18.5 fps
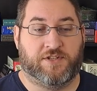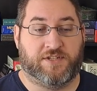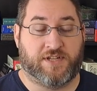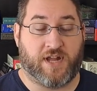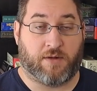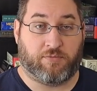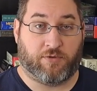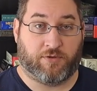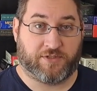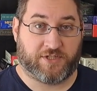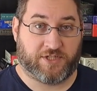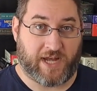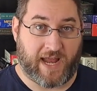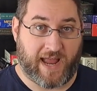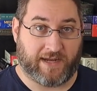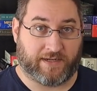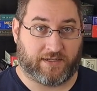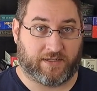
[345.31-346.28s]
Double
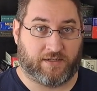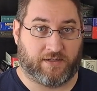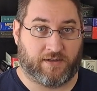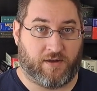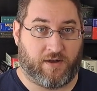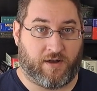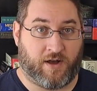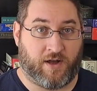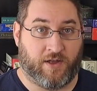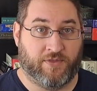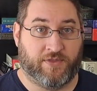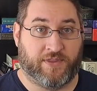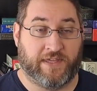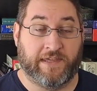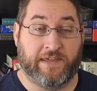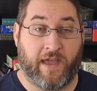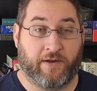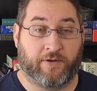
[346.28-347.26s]
check on
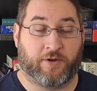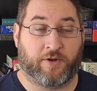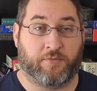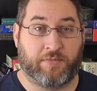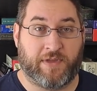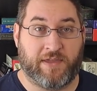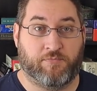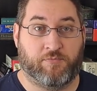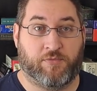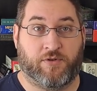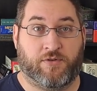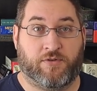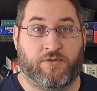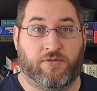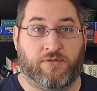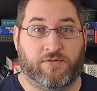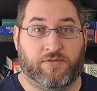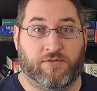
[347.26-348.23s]
the younger
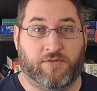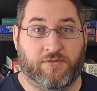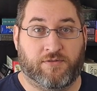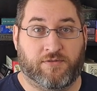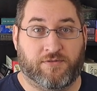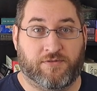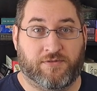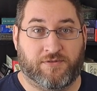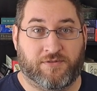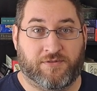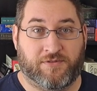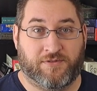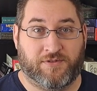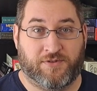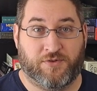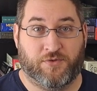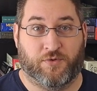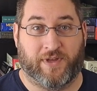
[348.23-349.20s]
people
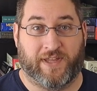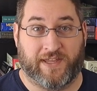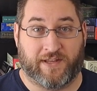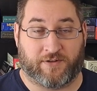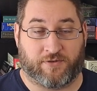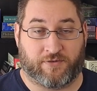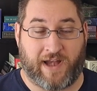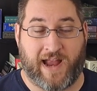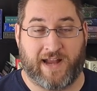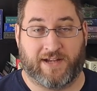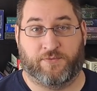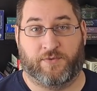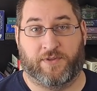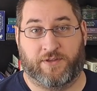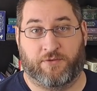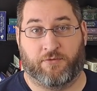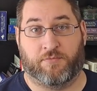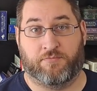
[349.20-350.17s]
who interact
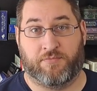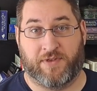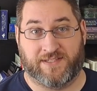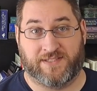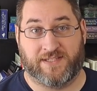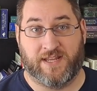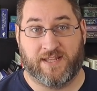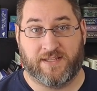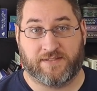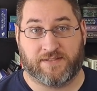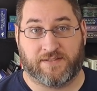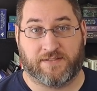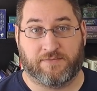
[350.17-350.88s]
with your business.